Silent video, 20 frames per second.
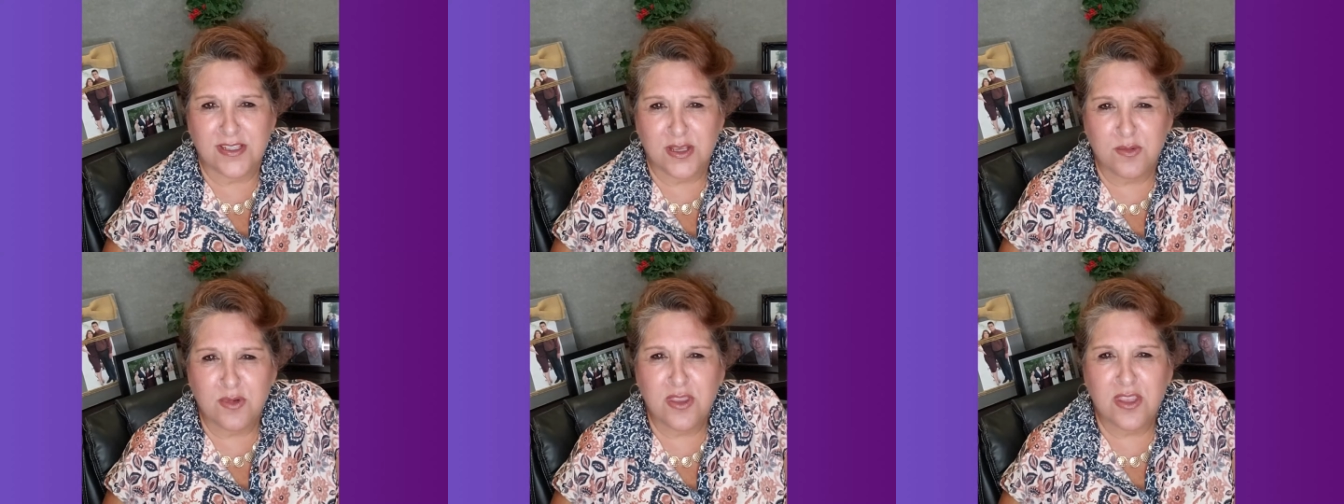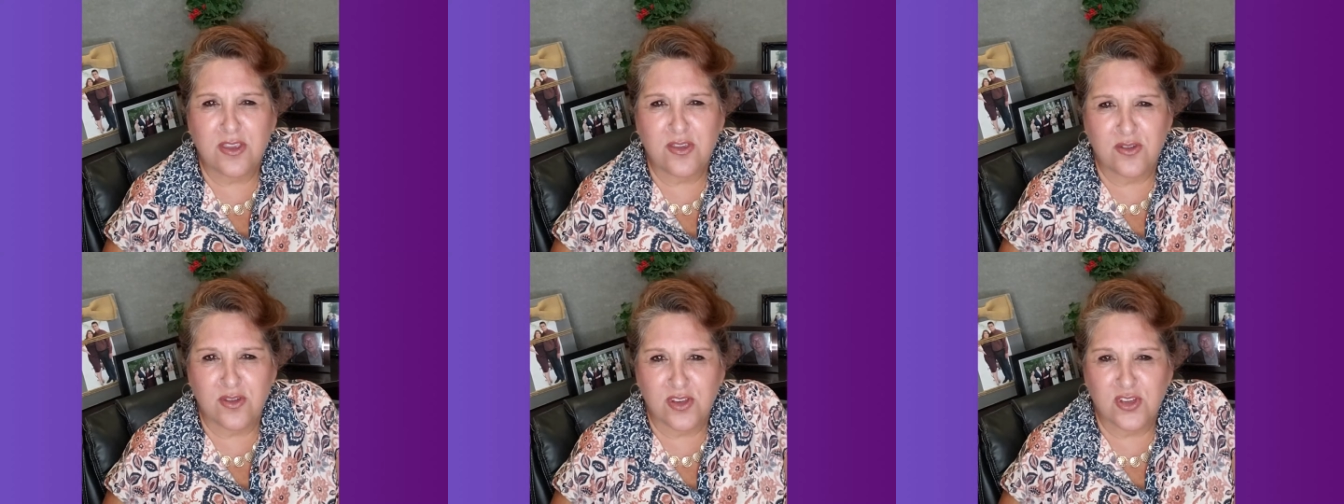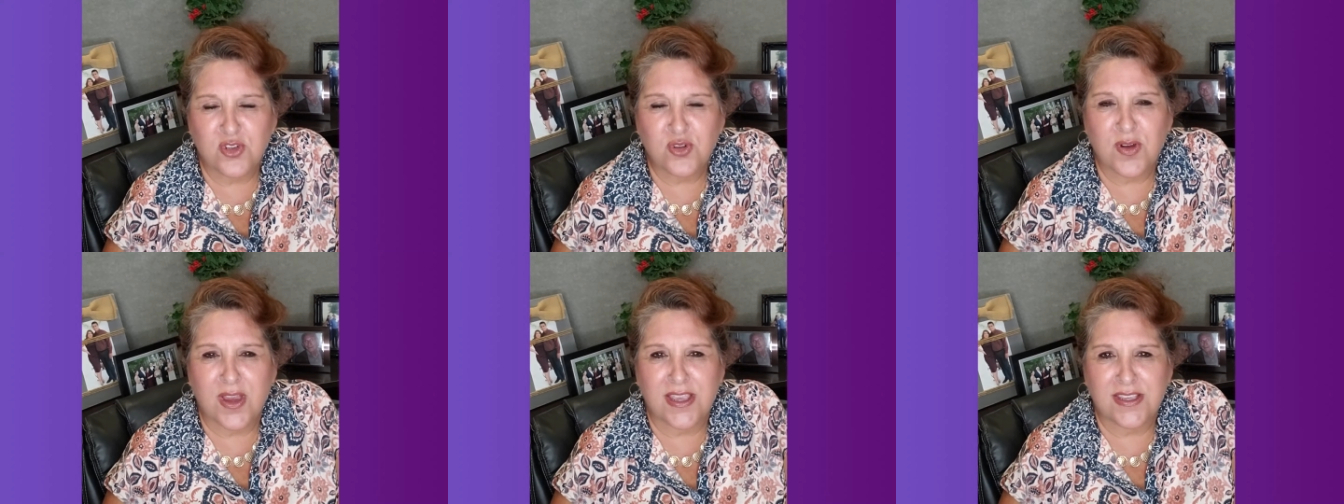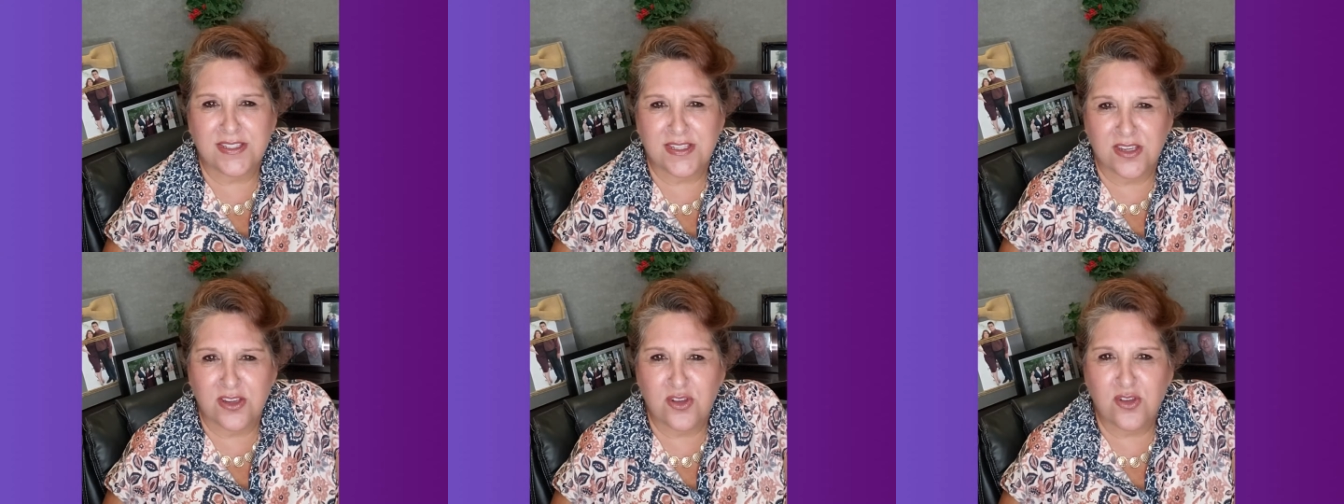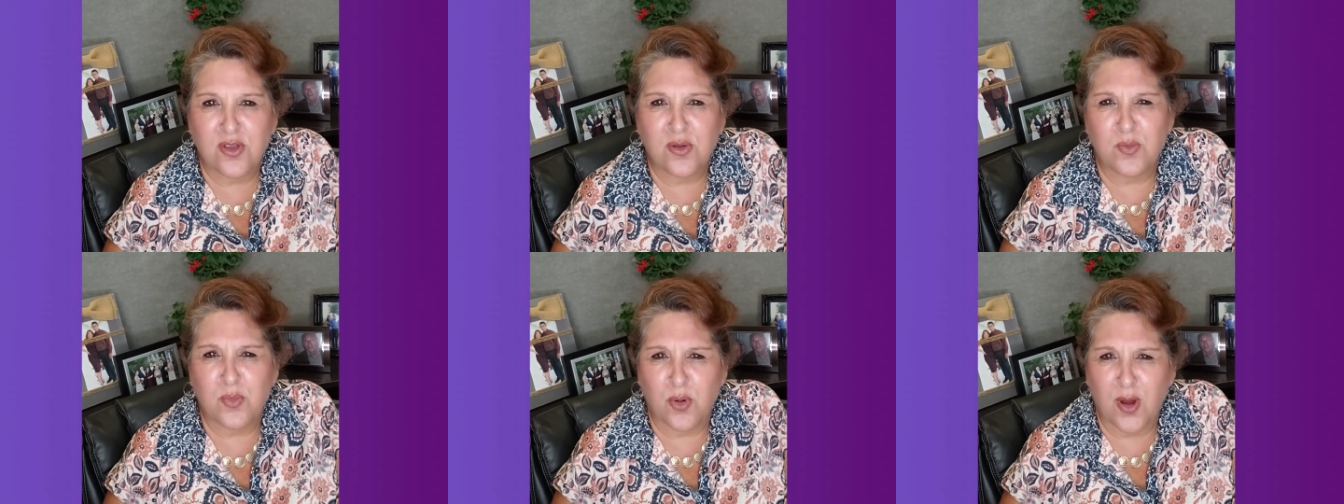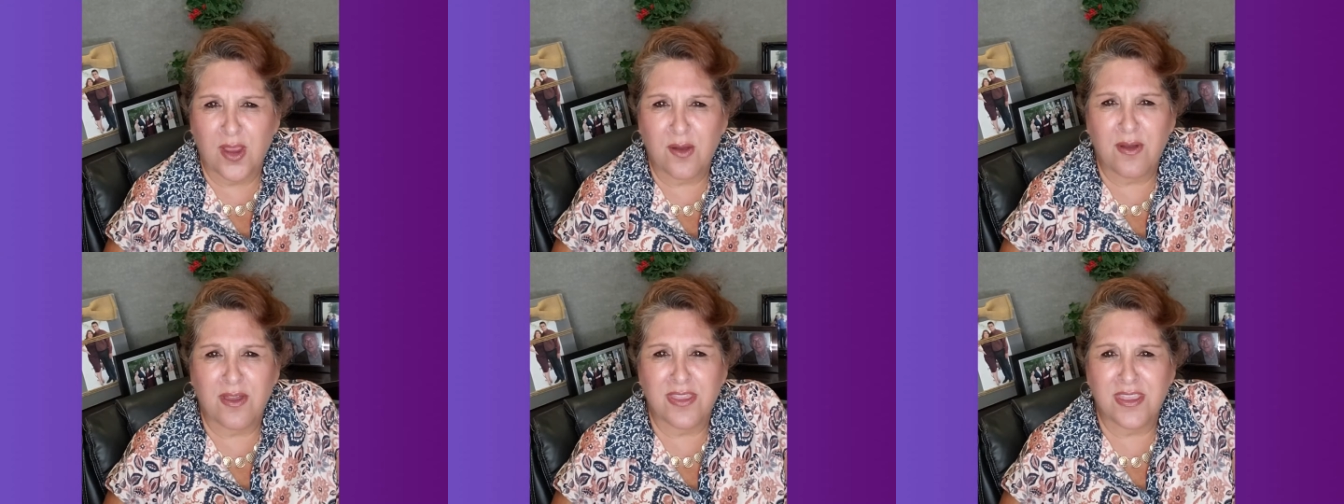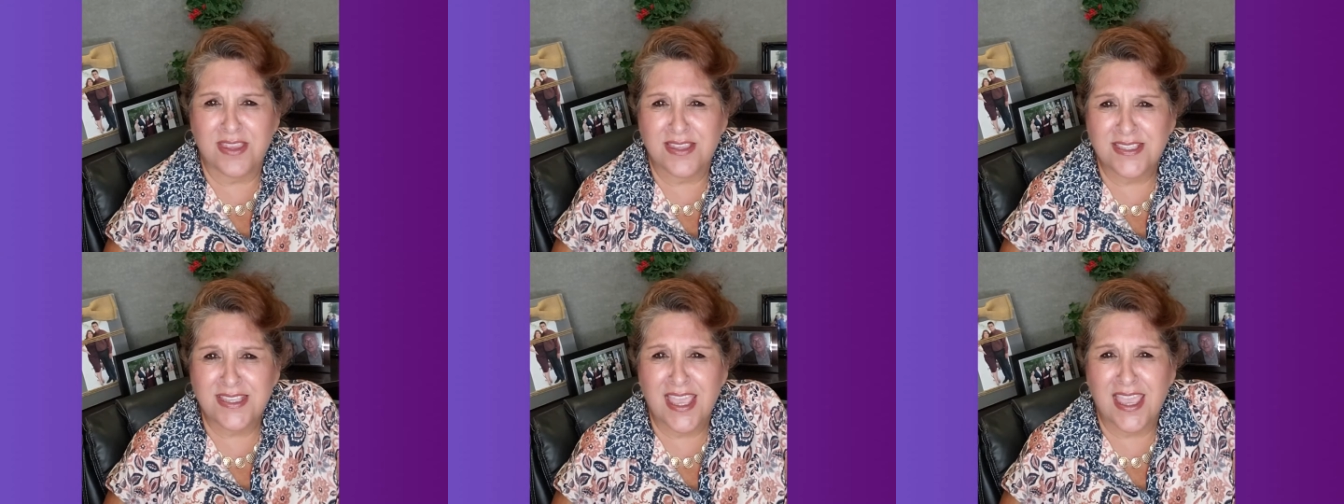someone that you can trust and you can pray with
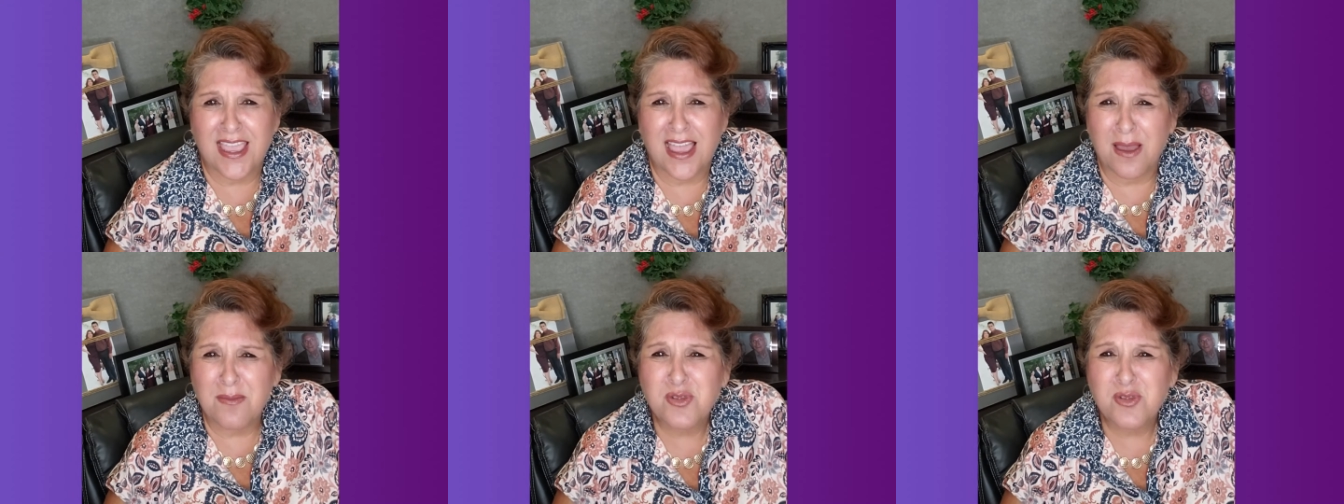and say,